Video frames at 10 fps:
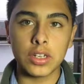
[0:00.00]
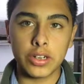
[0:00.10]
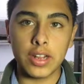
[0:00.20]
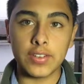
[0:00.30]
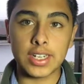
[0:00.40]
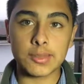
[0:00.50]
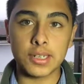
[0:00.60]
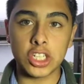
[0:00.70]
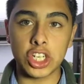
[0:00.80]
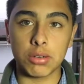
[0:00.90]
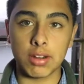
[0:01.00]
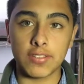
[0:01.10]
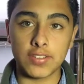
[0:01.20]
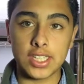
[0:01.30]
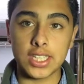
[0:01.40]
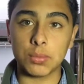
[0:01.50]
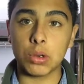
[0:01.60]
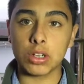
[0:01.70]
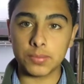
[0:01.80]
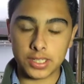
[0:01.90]
Good evening, it's Monday, January 15th,
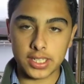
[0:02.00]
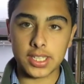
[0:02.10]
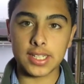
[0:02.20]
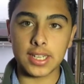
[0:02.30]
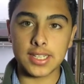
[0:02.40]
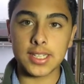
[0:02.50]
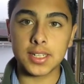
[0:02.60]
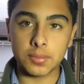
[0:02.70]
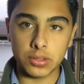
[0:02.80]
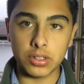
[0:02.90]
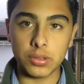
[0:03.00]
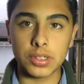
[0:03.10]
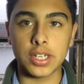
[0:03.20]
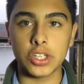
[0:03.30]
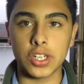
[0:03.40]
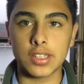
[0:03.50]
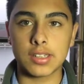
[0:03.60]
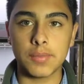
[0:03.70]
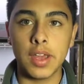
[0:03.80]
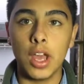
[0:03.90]
and welcome to this SCW News
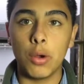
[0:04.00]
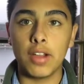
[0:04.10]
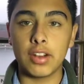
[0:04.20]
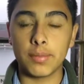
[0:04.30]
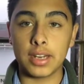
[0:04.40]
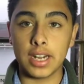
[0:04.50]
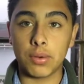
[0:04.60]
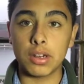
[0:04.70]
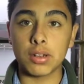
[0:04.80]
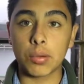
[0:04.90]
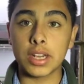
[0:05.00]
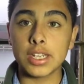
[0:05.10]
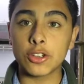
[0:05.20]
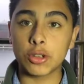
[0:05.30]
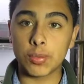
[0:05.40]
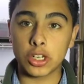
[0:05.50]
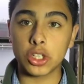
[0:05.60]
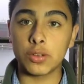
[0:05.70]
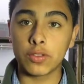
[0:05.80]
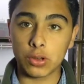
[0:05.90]
Digest. We have an update now on the breaking news we
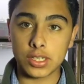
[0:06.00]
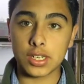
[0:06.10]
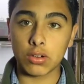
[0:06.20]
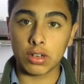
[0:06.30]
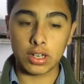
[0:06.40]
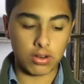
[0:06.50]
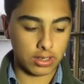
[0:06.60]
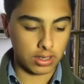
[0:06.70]
brought you first earlier